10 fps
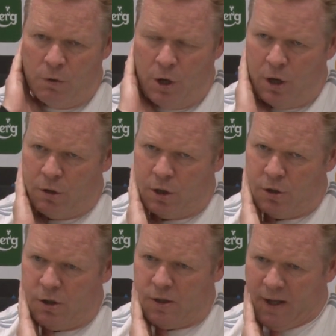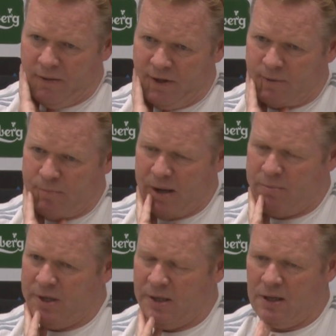No. I think
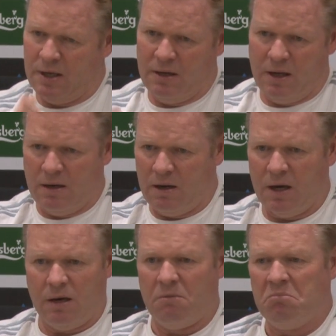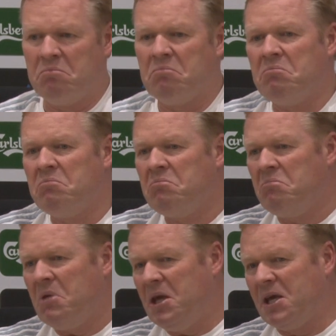maybe in
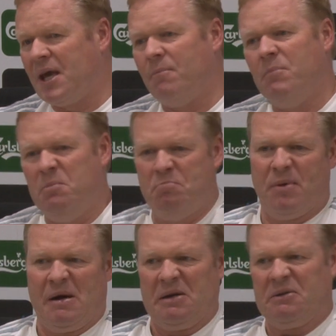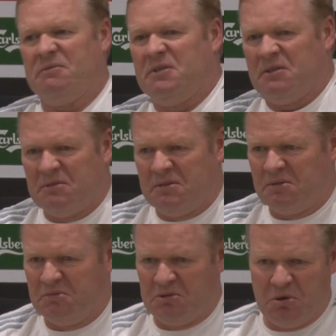he can be part of the
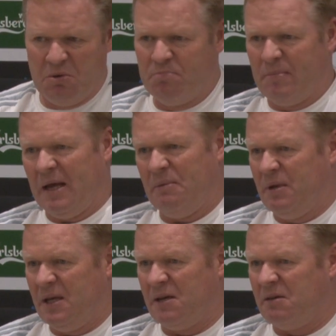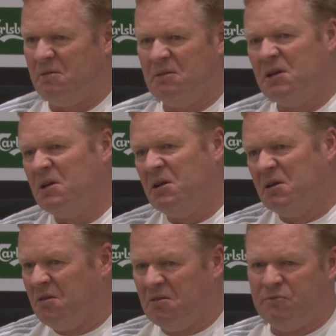group maybe in
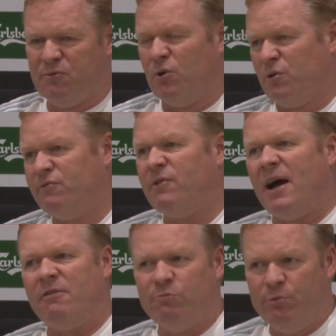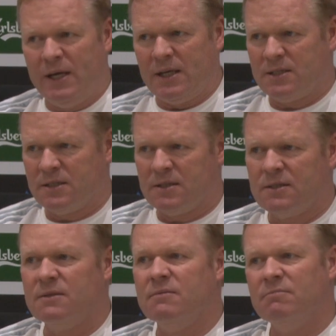4 or 5 weeks.
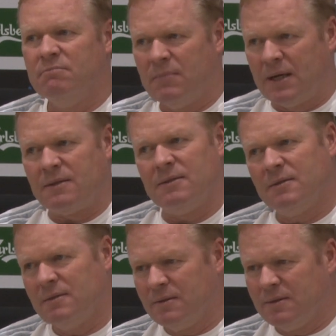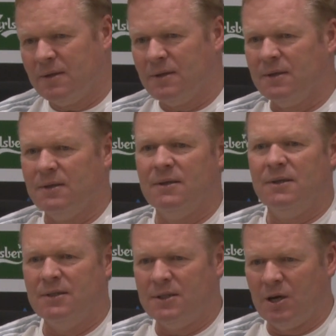But
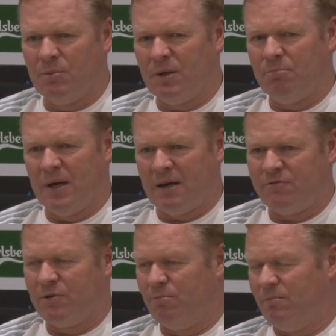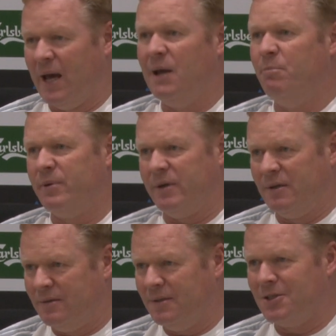he's coming back from
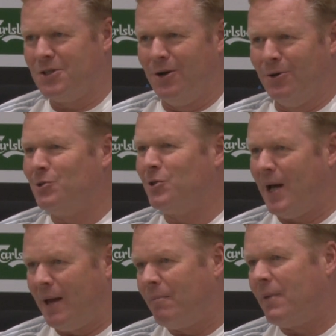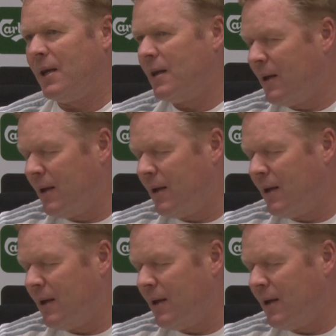April. It's a long time.